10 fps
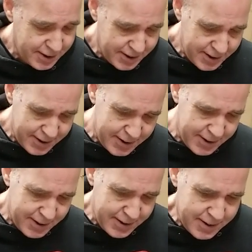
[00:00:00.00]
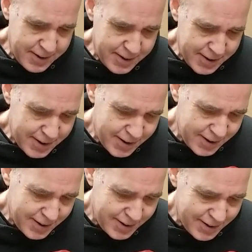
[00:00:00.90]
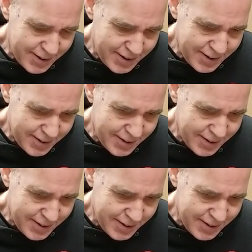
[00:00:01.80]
No one is speaking in this clip.